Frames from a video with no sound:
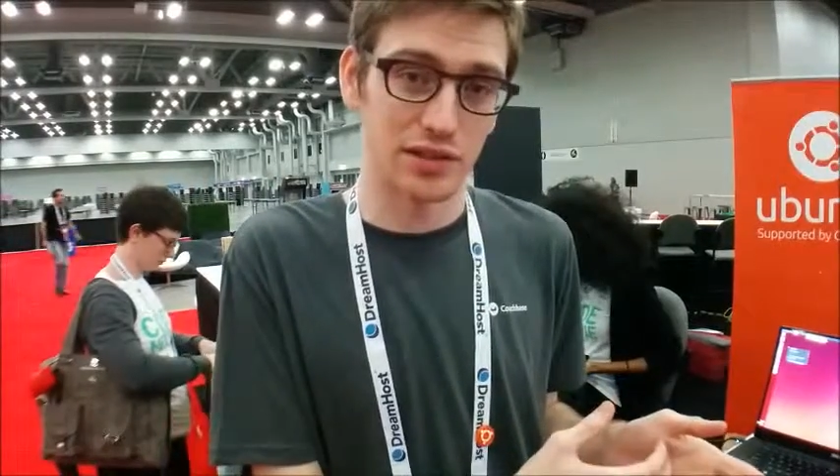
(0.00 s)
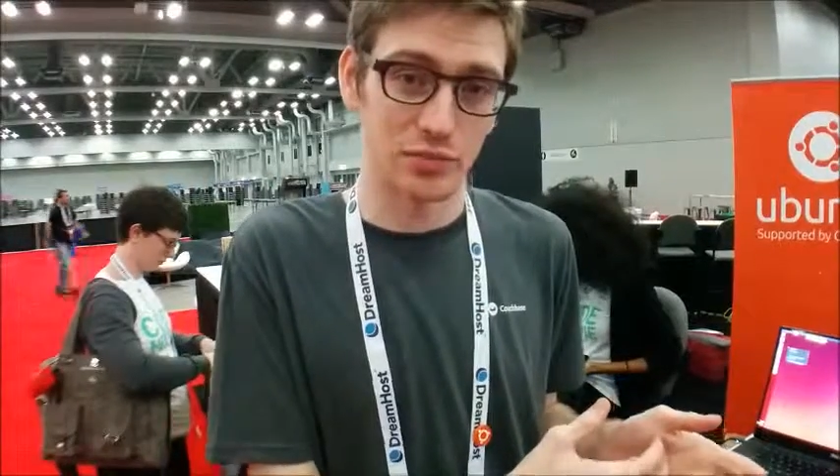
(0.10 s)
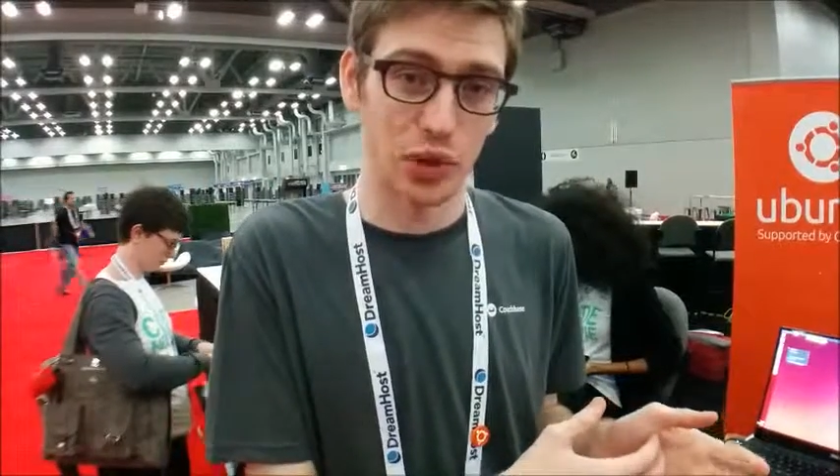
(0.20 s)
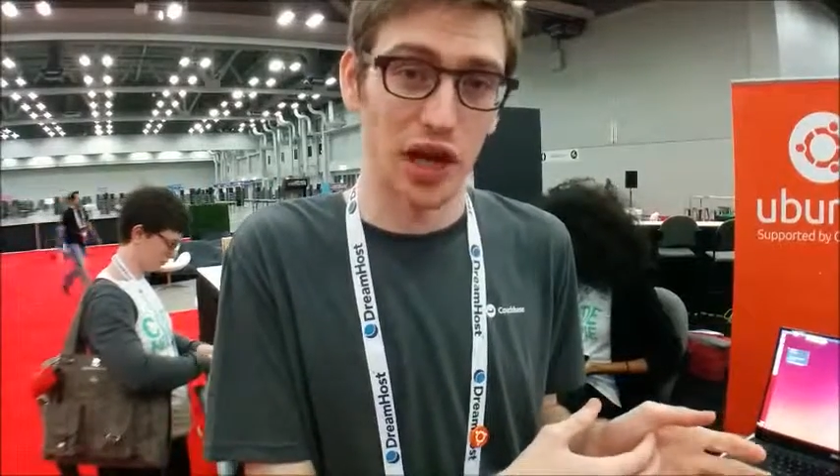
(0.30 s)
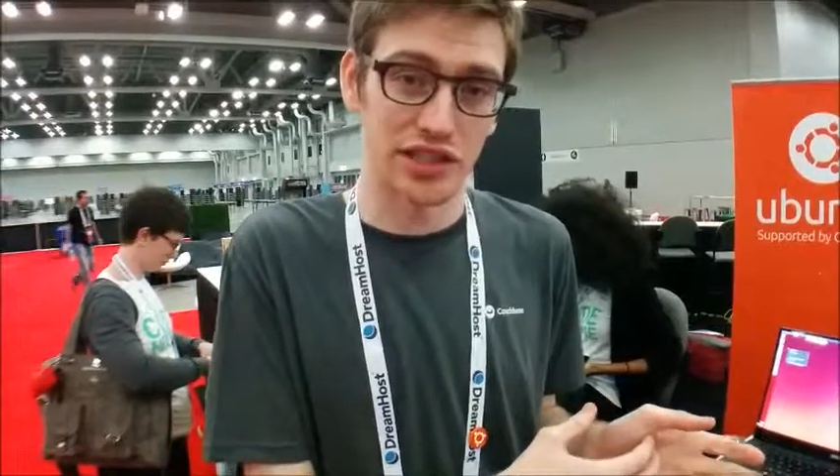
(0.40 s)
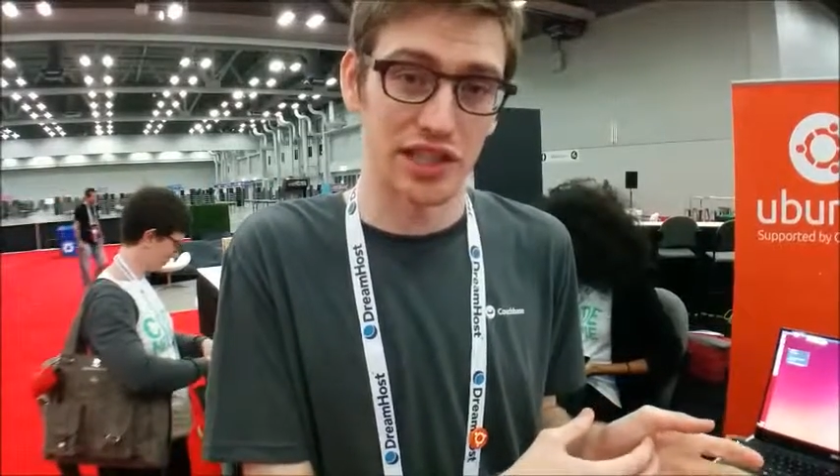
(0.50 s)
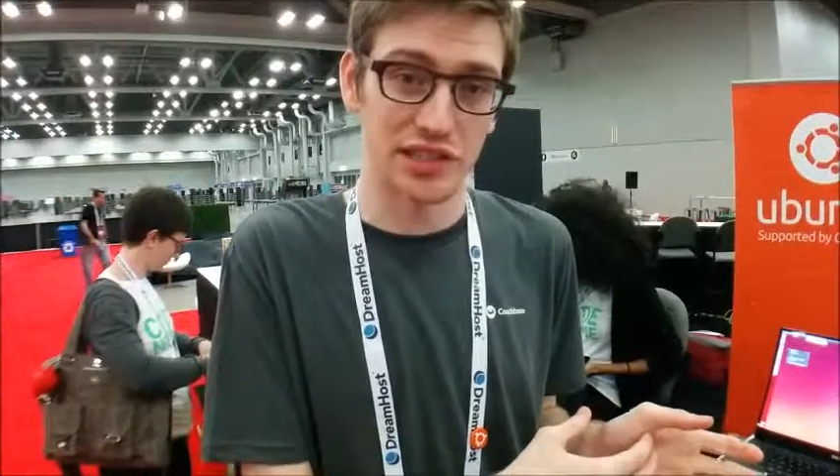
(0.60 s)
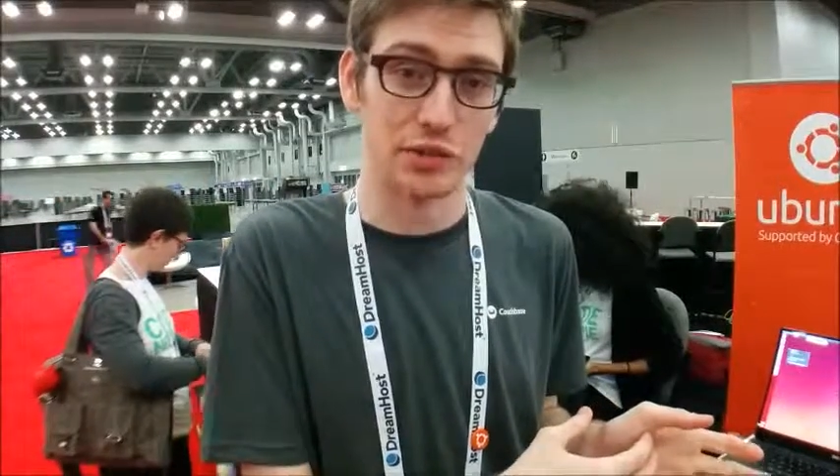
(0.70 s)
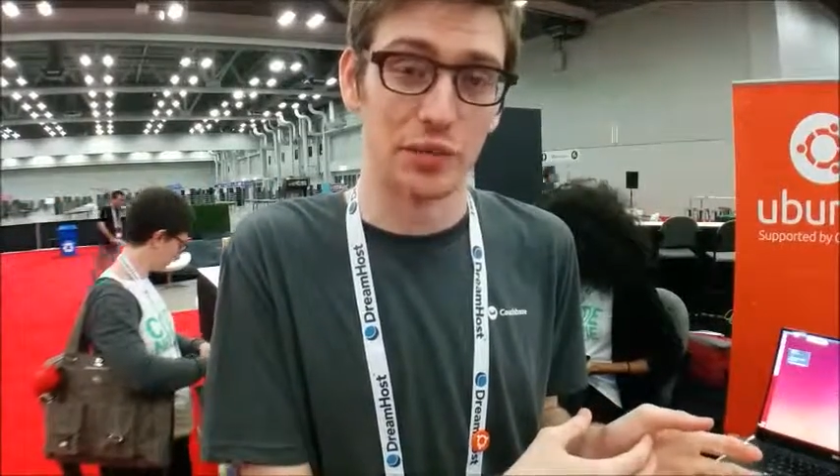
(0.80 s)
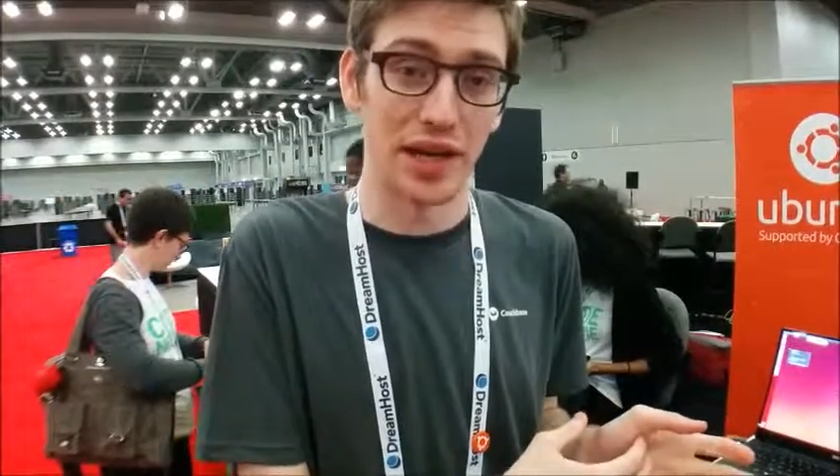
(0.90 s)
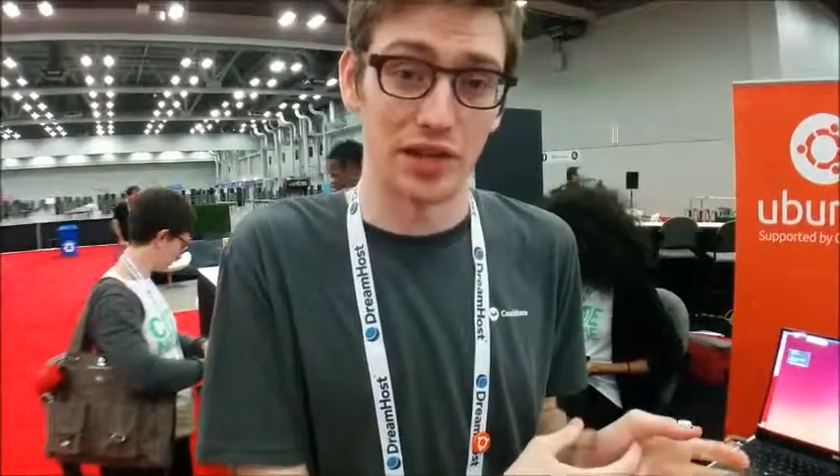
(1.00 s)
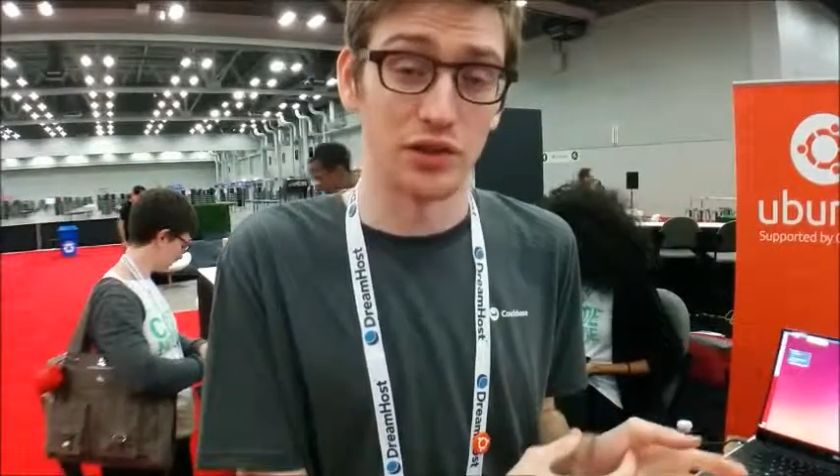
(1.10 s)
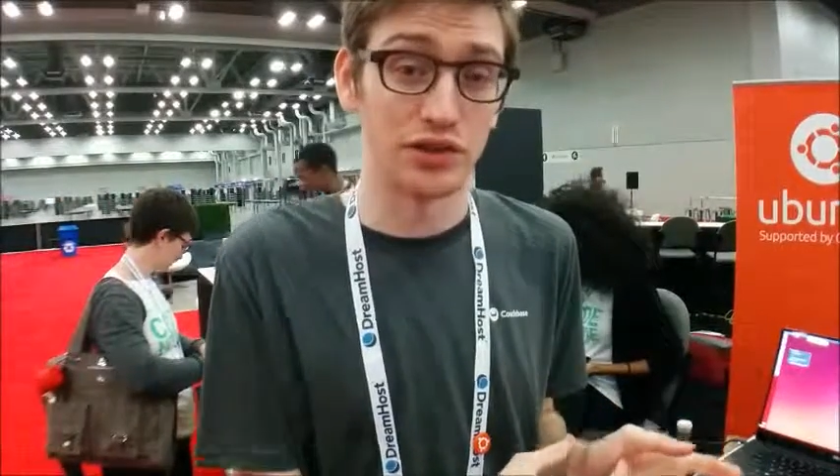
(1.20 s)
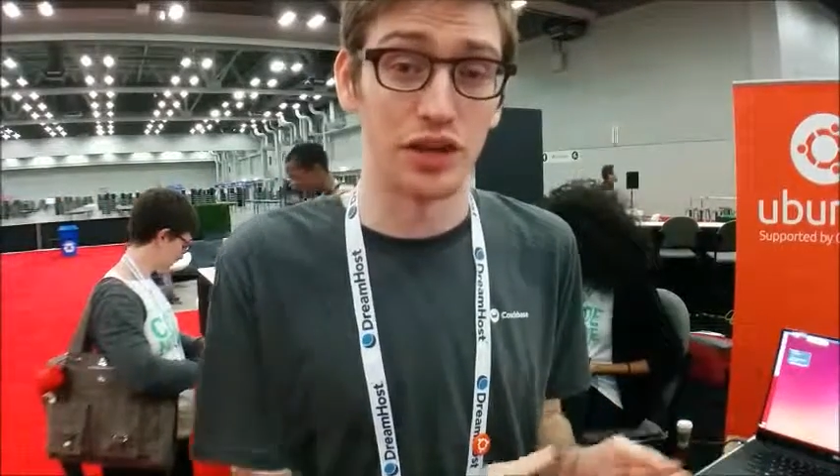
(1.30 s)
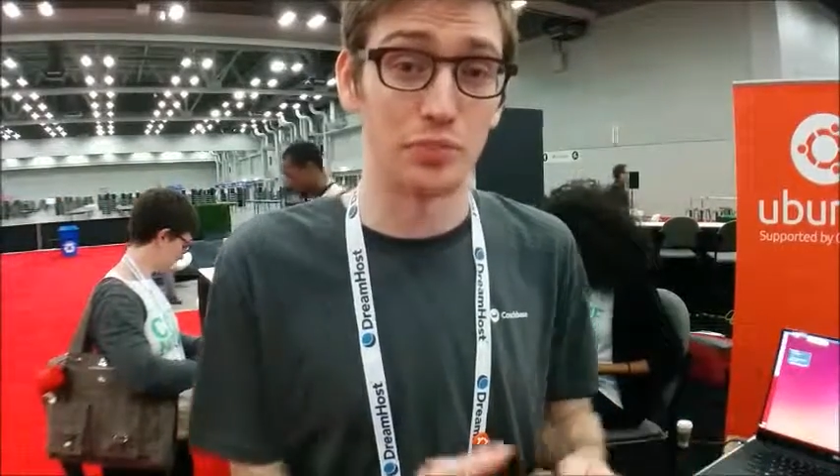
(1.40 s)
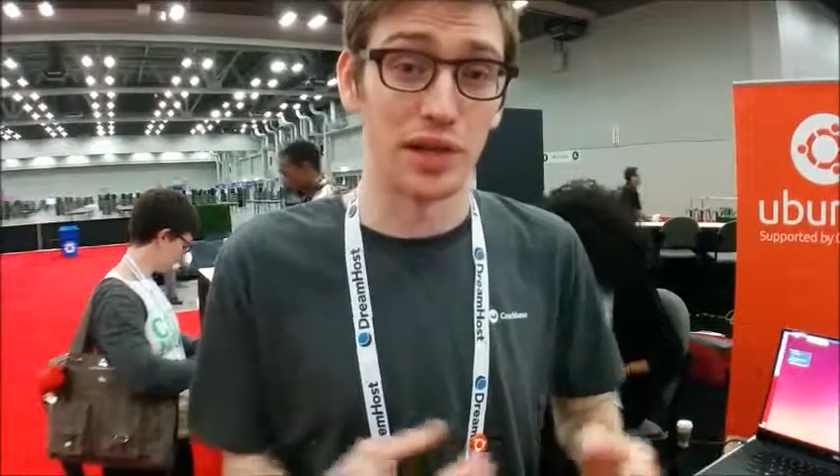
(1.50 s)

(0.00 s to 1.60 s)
projects that we make use of,